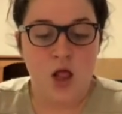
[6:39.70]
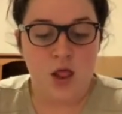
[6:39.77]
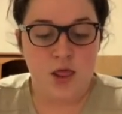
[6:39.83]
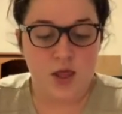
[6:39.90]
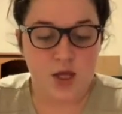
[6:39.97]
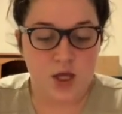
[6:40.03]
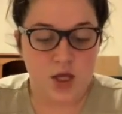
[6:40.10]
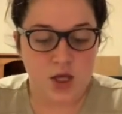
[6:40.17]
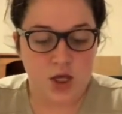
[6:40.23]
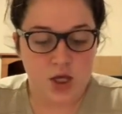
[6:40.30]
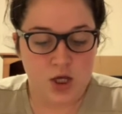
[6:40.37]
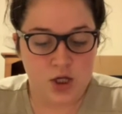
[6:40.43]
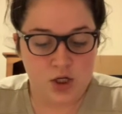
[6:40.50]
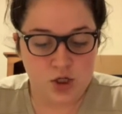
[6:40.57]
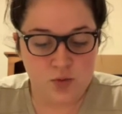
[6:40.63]
The
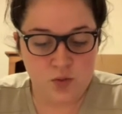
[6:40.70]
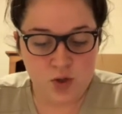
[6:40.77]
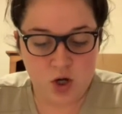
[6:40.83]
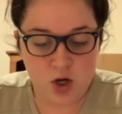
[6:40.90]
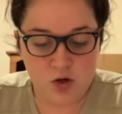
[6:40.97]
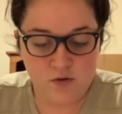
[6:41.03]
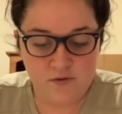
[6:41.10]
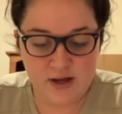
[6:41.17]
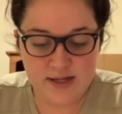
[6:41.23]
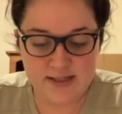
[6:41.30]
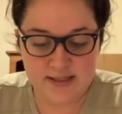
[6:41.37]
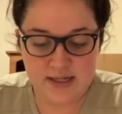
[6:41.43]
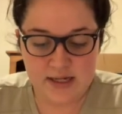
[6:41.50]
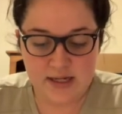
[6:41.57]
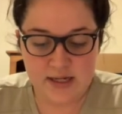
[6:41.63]
pneumococcal
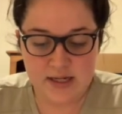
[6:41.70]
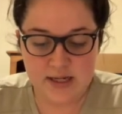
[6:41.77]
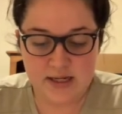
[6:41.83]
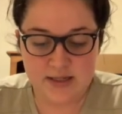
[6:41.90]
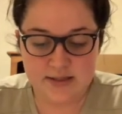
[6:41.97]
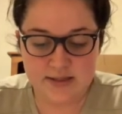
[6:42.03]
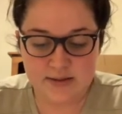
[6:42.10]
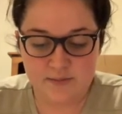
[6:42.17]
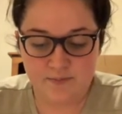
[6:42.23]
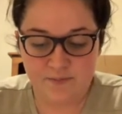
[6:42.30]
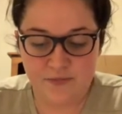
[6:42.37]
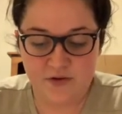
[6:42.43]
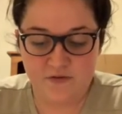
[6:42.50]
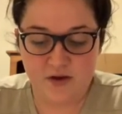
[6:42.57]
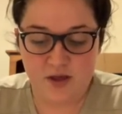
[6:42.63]
vaccine is
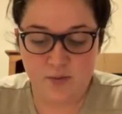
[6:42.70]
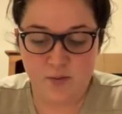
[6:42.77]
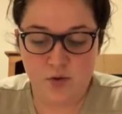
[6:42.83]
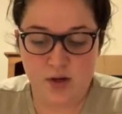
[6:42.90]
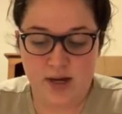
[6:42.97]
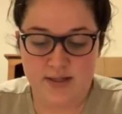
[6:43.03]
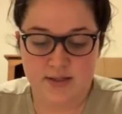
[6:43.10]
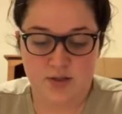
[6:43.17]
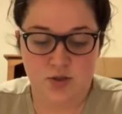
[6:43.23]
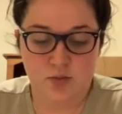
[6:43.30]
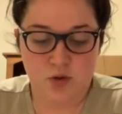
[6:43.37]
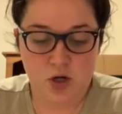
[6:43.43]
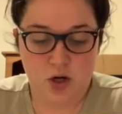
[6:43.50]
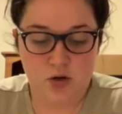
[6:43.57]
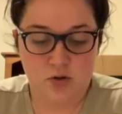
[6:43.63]
available as
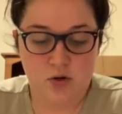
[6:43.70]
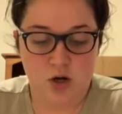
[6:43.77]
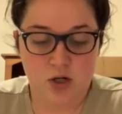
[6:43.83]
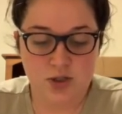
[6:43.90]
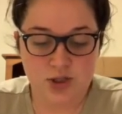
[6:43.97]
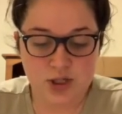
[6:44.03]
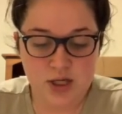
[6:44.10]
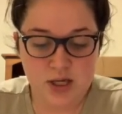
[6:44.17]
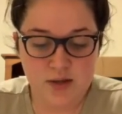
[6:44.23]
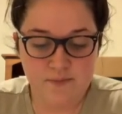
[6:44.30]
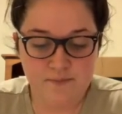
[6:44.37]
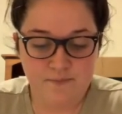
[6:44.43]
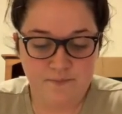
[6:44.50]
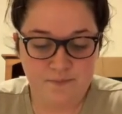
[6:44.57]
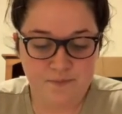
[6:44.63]
pneumococcal conjugate,
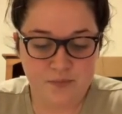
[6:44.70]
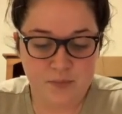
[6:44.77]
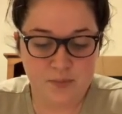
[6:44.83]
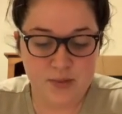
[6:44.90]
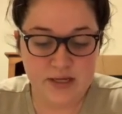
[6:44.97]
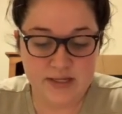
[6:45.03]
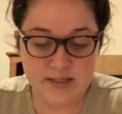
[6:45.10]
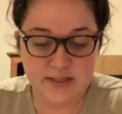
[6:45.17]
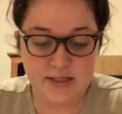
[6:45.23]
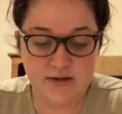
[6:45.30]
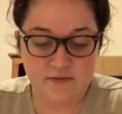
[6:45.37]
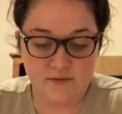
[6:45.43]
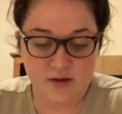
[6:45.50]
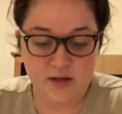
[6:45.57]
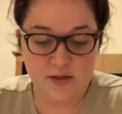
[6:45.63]

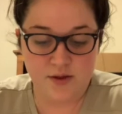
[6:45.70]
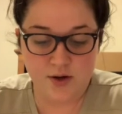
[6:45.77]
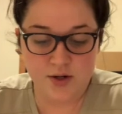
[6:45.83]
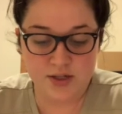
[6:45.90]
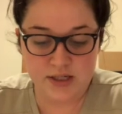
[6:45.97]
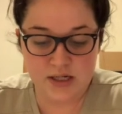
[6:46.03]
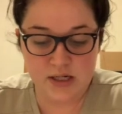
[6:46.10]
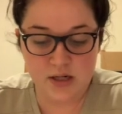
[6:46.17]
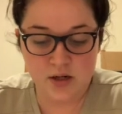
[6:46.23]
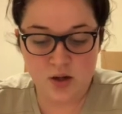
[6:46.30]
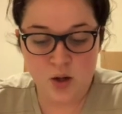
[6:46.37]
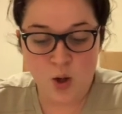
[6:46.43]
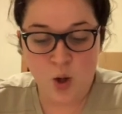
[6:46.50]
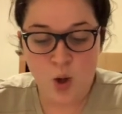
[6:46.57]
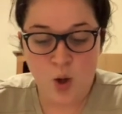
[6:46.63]
PCV13,
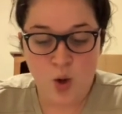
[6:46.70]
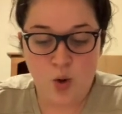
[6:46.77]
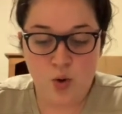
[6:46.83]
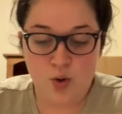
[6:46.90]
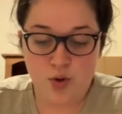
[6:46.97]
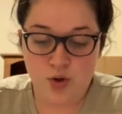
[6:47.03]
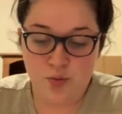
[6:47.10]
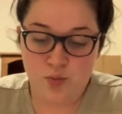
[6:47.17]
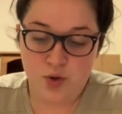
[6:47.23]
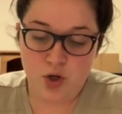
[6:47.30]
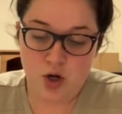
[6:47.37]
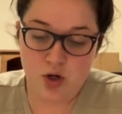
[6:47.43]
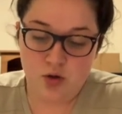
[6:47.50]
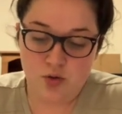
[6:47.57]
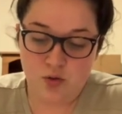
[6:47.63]
or
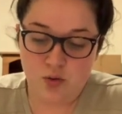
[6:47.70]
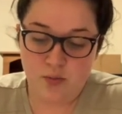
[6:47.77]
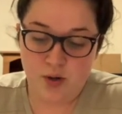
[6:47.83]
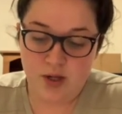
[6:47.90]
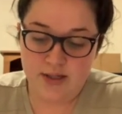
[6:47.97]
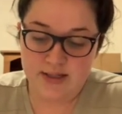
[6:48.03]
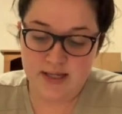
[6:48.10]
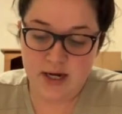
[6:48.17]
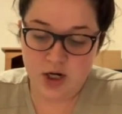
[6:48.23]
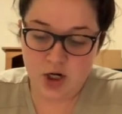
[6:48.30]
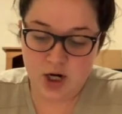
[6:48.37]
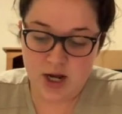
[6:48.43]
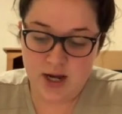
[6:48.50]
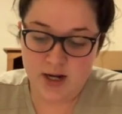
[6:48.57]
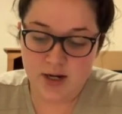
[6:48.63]
pneumococcal
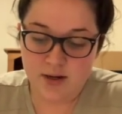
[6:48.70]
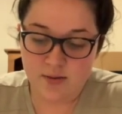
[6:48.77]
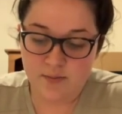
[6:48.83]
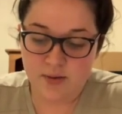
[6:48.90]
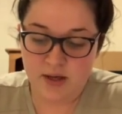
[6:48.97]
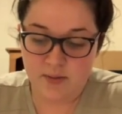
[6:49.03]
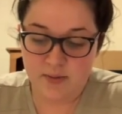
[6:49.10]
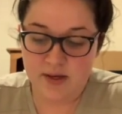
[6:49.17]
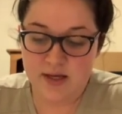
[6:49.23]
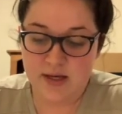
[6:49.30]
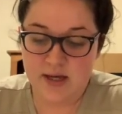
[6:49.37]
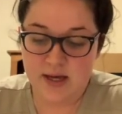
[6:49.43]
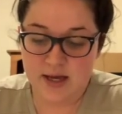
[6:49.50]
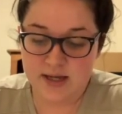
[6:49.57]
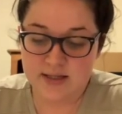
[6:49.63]
polysaccharide,
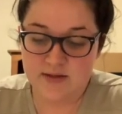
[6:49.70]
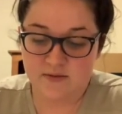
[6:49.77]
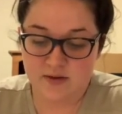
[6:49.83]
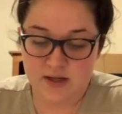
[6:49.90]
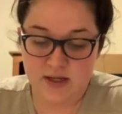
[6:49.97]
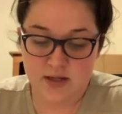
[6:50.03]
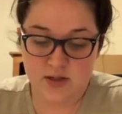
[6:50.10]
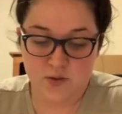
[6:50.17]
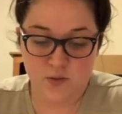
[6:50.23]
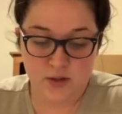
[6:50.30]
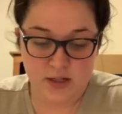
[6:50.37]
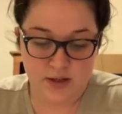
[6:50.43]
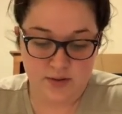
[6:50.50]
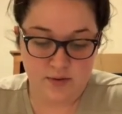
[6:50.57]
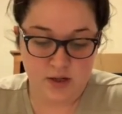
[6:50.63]

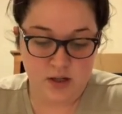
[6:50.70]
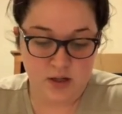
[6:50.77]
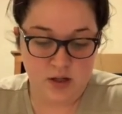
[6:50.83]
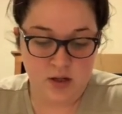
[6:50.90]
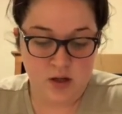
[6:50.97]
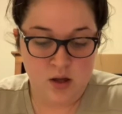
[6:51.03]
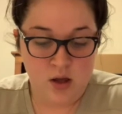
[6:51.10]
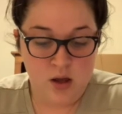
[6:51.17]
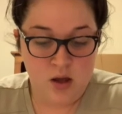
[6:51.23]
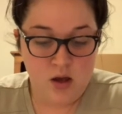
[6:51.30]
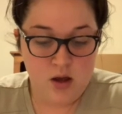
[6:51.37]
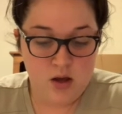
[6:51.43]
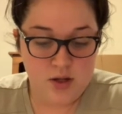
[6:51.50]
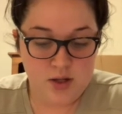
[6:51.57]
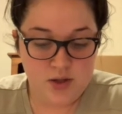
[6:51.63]
PPSV23.
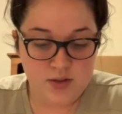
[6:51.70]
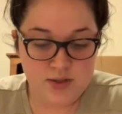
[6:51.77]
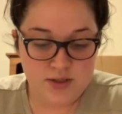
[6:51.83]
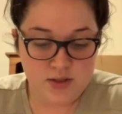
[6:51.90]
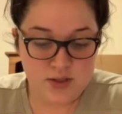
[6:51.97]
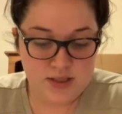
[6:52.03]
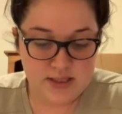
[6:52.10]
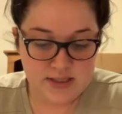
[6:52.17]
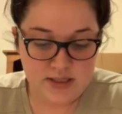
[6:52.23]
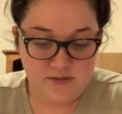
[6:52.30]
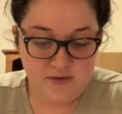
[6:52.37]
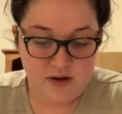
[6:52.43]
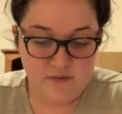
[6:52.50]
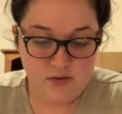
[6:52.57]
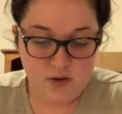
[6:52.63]
Adults
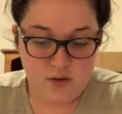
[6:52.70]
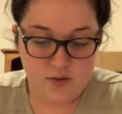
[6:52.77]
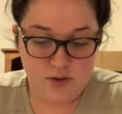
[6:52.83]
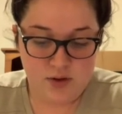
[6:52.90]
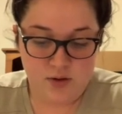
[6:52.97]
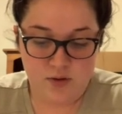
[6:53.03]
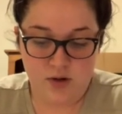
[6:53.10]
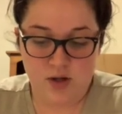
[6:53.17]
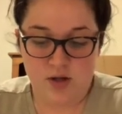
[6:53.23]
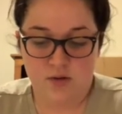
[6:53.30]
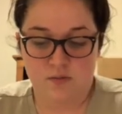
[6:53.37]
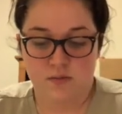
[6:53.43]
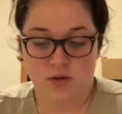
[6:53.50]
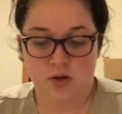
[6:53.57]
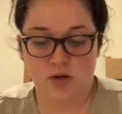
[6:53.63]
65 or older who are
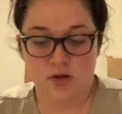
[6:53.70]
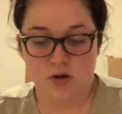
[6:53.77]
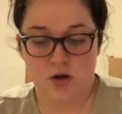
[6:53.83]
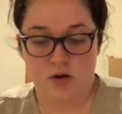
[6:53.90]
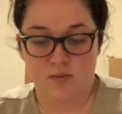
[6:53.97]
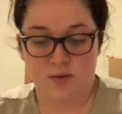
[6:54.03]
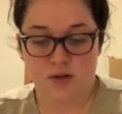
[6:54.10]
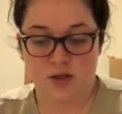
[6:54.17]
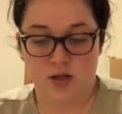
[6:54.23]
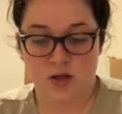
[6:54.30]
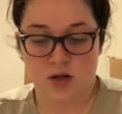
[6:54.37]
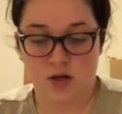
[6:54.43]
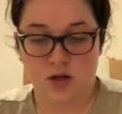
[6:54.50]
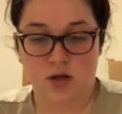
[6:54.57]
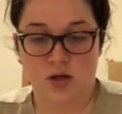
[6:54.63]
immunocompetent